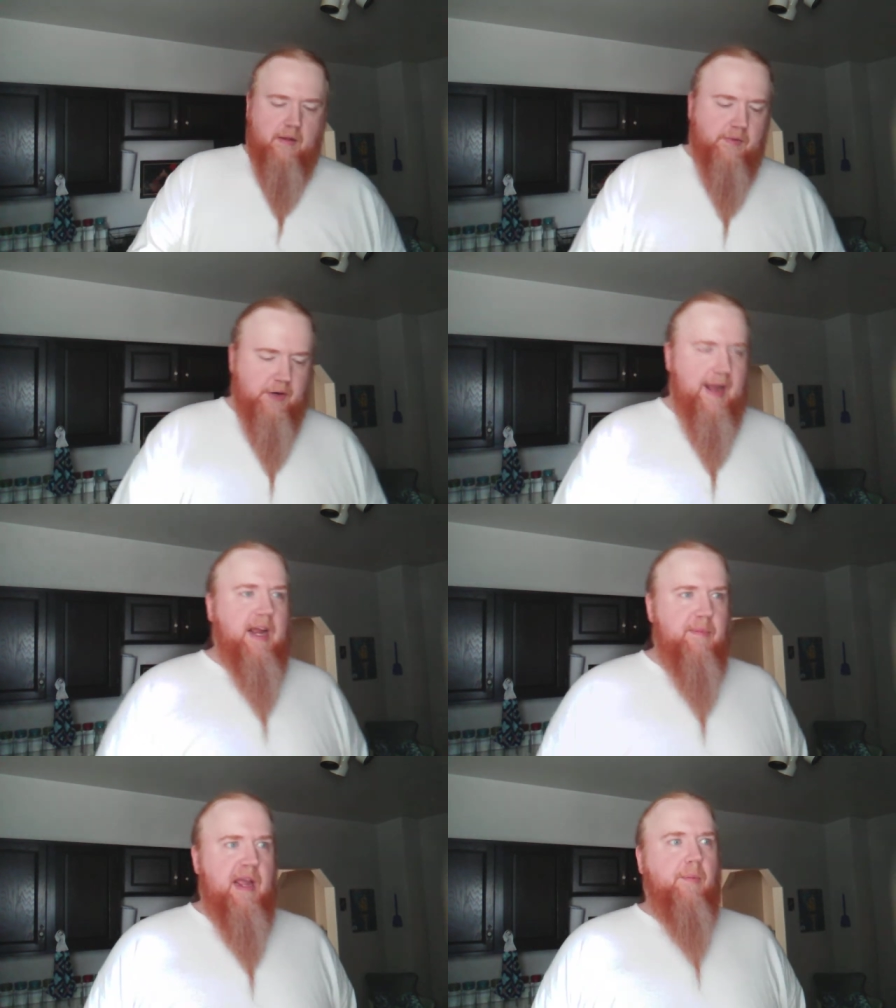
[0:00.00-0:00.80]
They're not
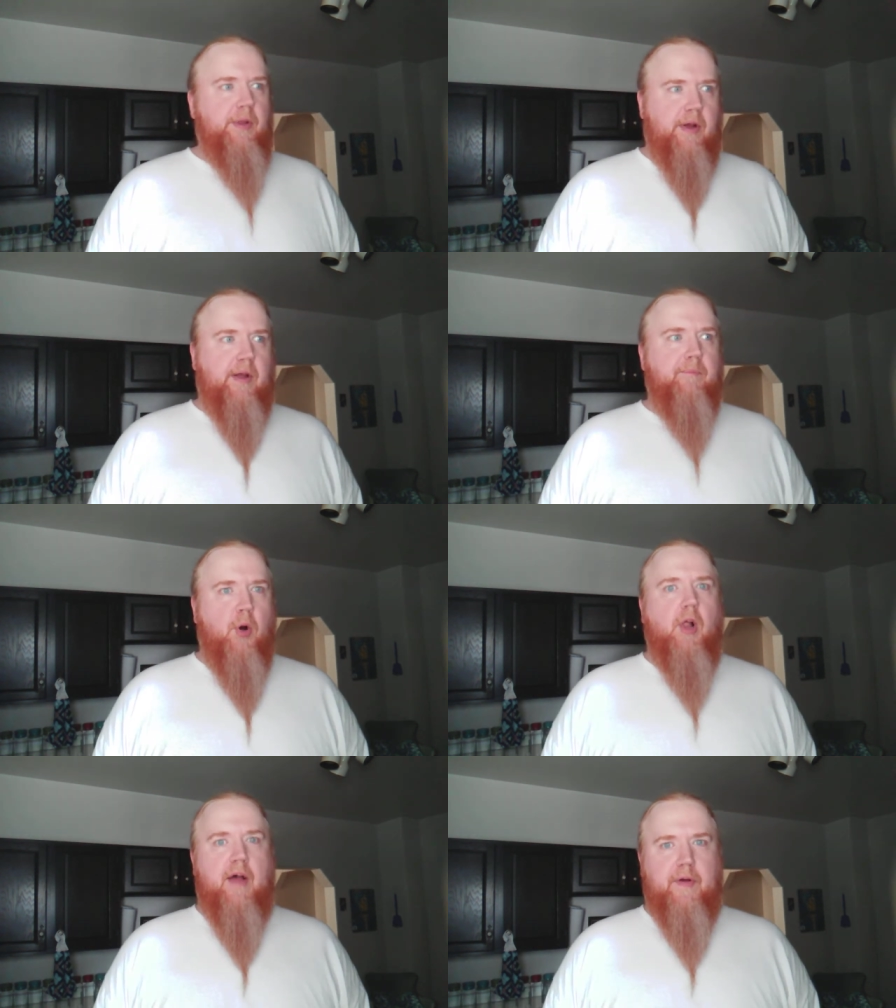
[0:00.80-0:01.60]
going to be able to
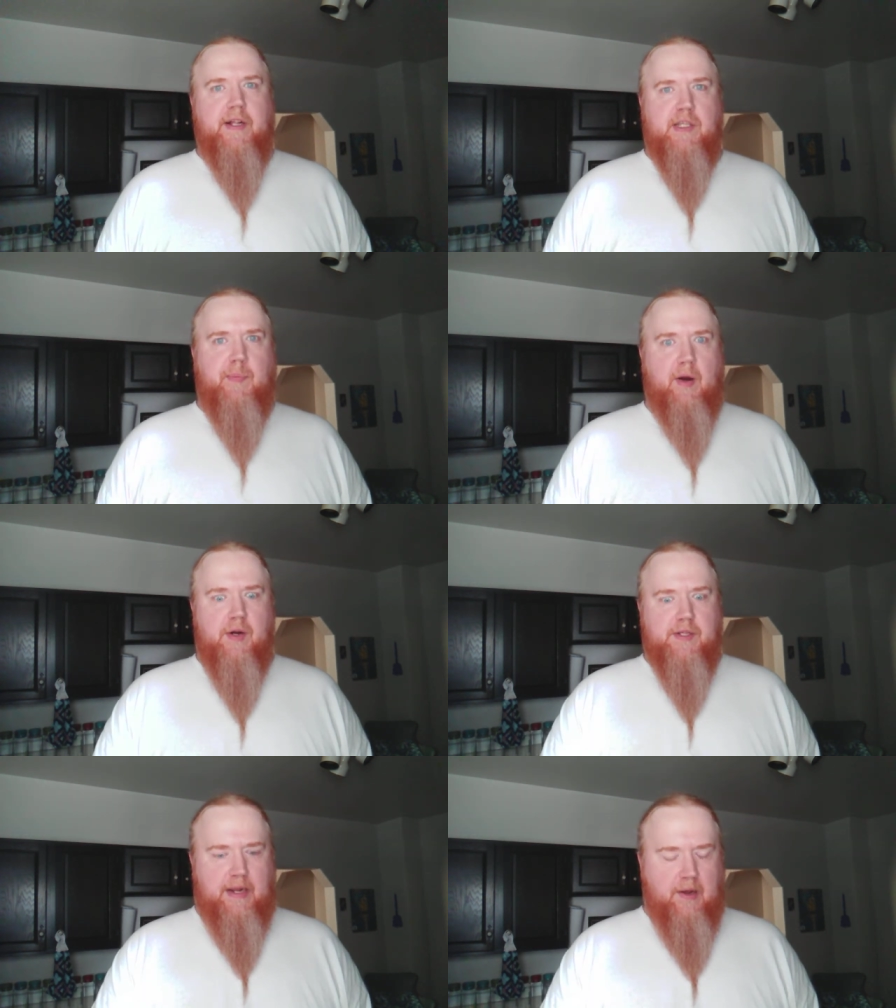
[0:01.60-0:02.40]
pull off a
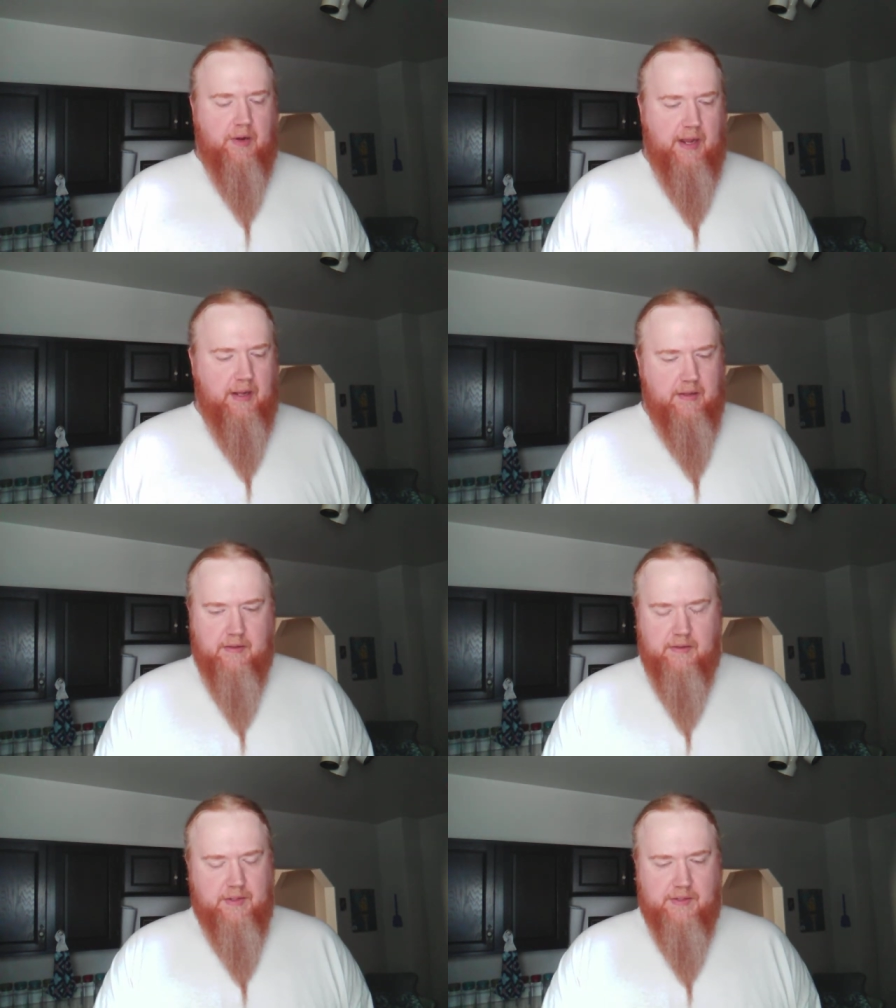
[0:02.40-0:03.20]
conspiracy, okay?
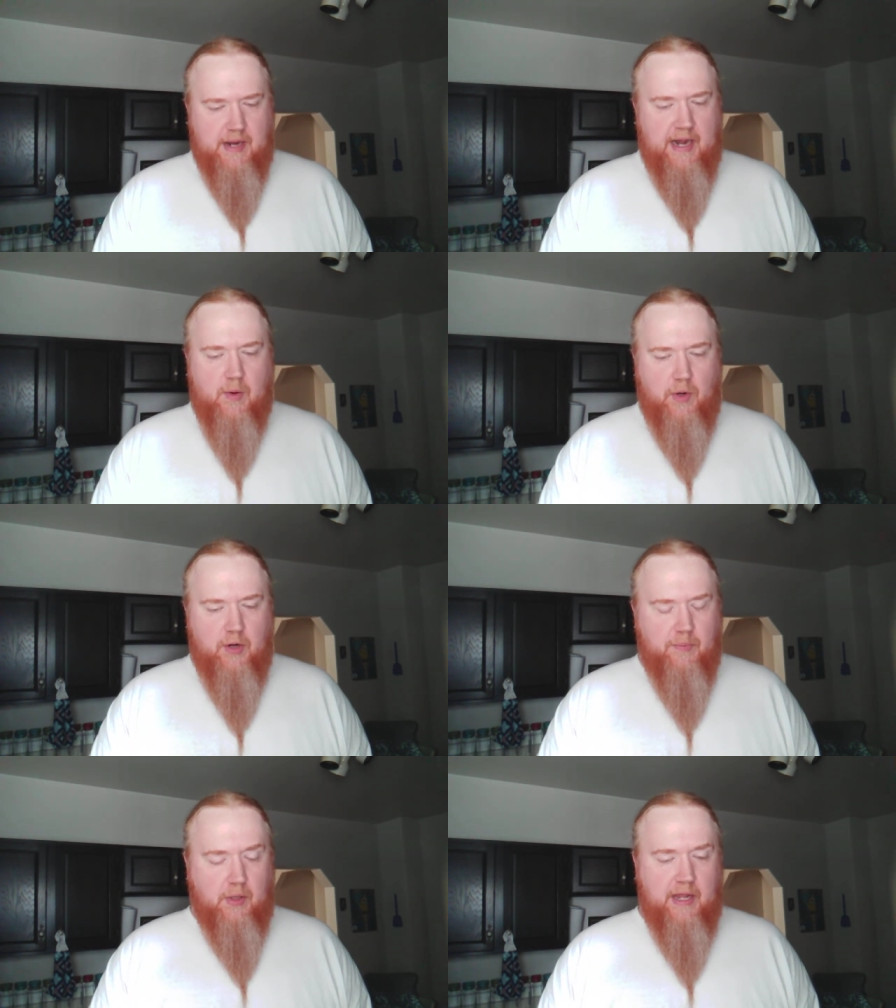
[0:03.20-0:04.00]
Just anyone
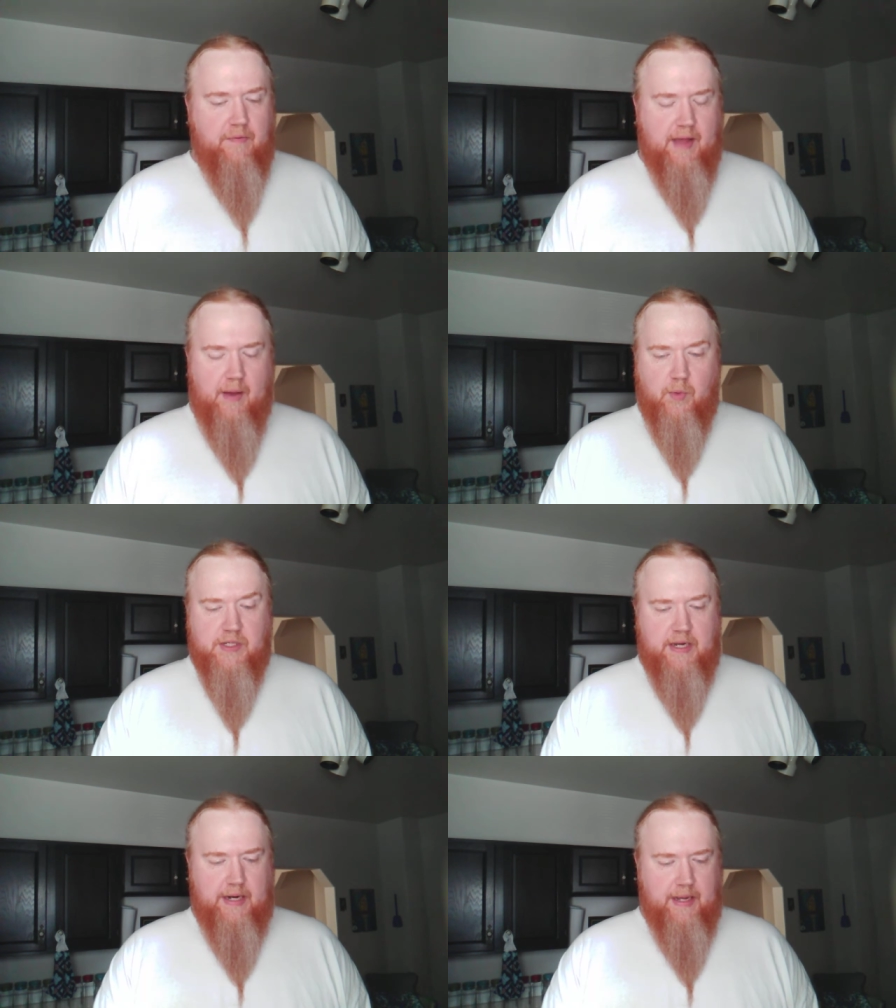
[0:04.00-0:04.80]
who believed that was
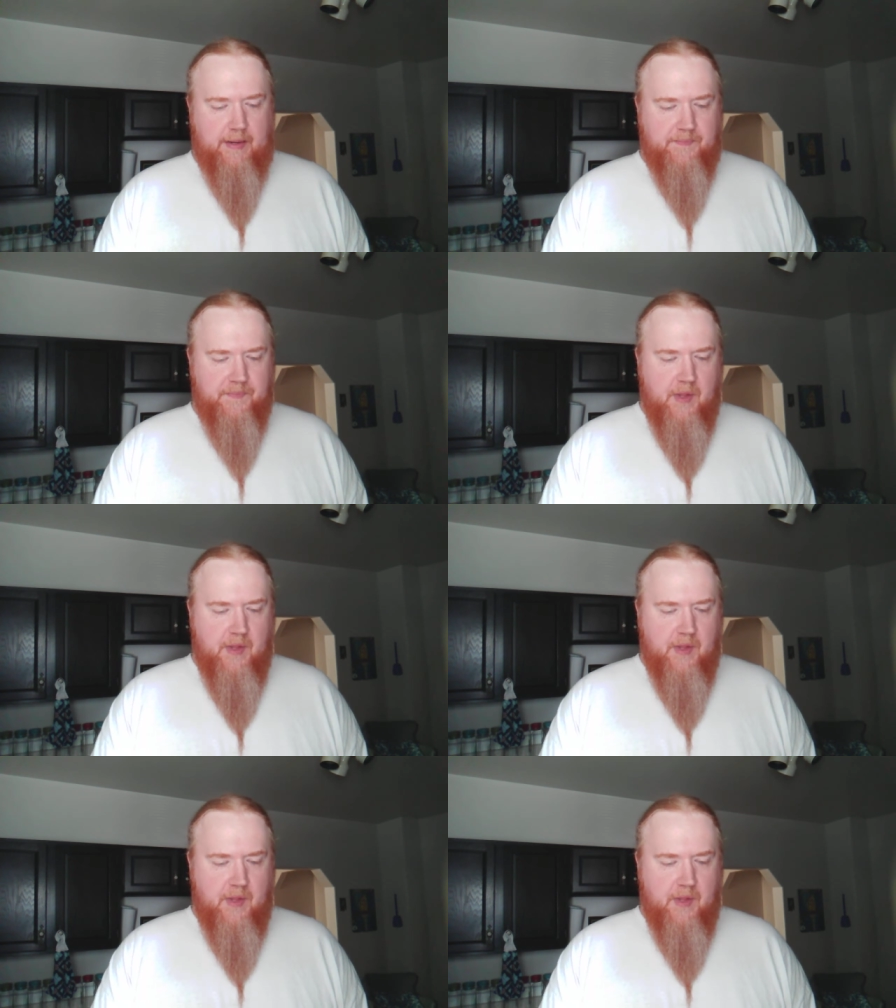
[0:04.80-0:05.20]
an idiot.